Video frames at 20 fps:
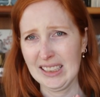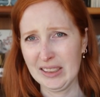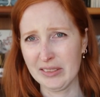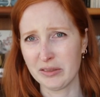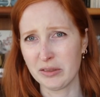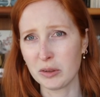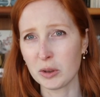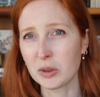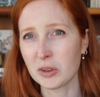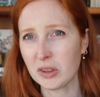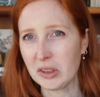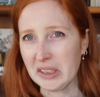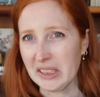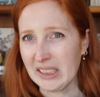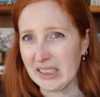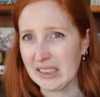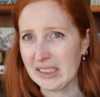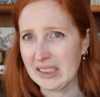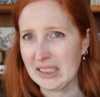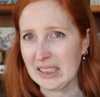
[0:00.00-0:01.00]

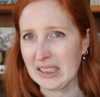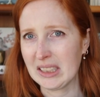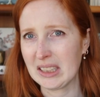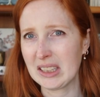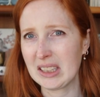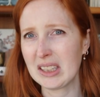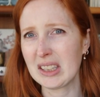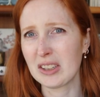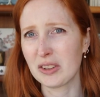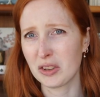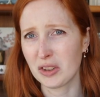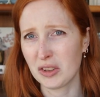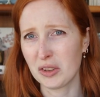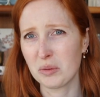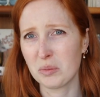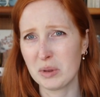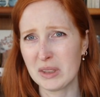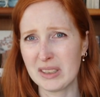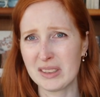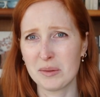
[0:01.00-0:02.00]
unfortunately, there
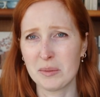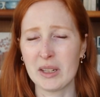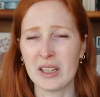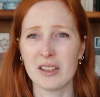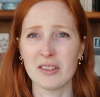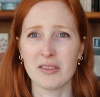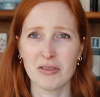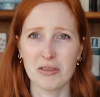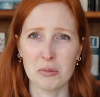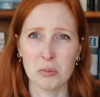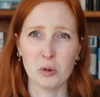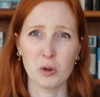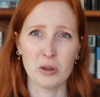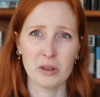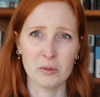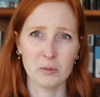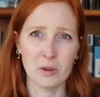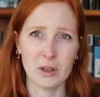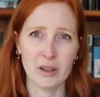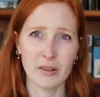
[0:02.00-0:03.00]
should be demand for more
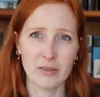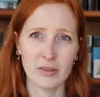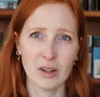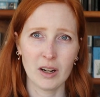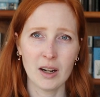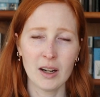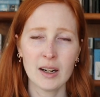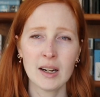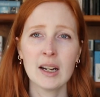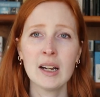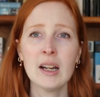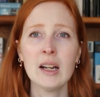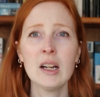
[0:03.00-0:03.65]
than what I've got.